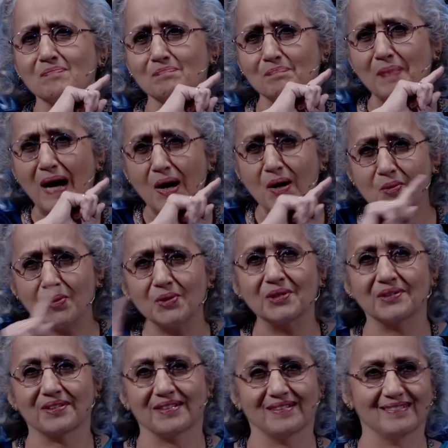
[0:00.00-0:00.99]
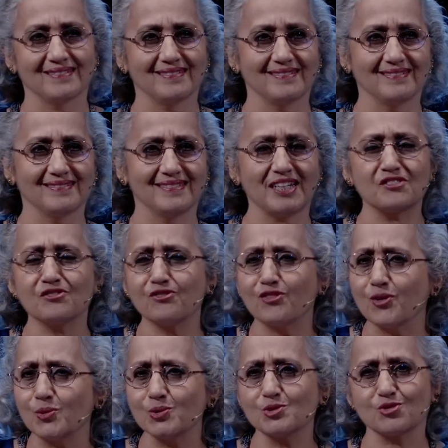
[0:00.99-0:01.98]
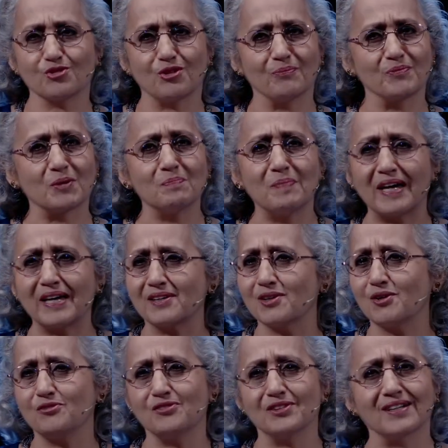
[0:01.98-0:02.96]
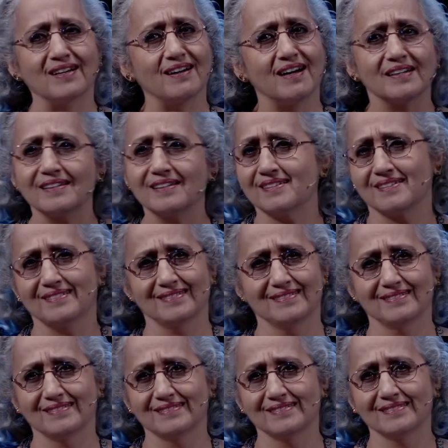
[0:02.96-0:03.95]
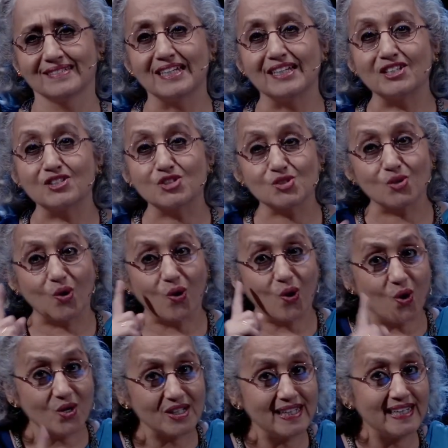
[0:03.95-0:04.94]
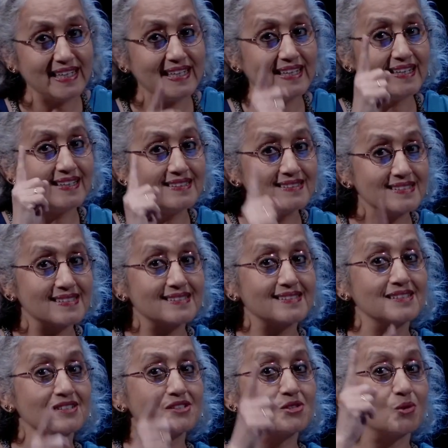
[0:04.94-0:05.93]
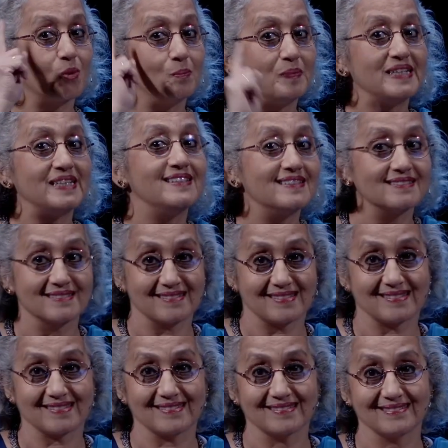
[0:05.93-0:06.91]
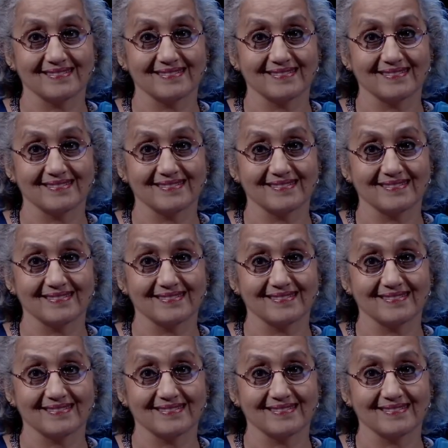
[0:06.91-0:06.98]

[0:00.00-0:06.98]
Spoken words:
power that flows from the barrel of a gun. It's only instant obedience."